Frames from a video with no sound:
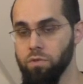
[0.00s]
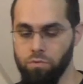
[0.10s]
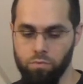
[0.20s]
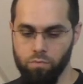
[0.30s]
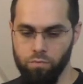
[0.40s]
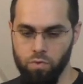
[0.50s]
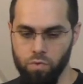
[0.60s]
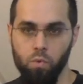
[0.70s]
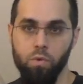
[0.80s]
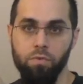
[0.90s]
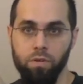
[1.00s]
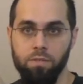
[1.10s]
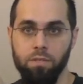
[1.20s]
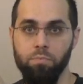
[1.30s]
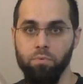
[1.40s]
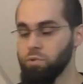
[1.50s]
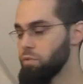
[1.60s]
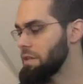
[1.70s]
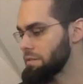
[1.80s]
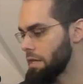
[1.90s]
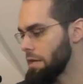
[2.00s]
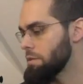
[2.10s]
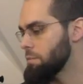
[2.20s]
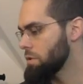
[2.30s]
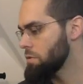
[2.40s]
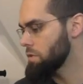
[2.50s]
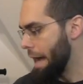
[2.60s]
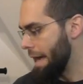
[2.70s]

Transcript: to use Cure for example, to slice the models,